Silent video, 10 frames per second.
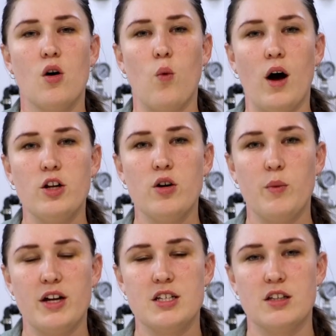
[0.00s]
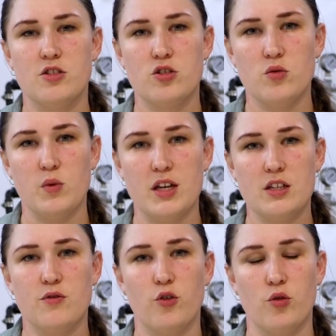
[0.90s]
While you are waiting the 2
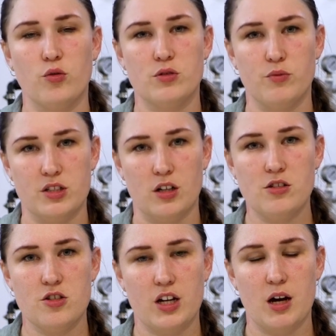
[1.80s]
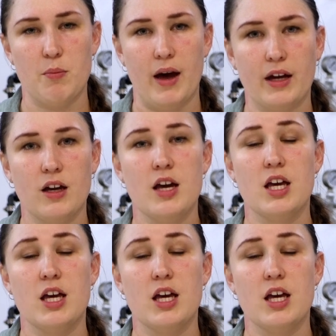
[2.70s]
weeks for your results to come back,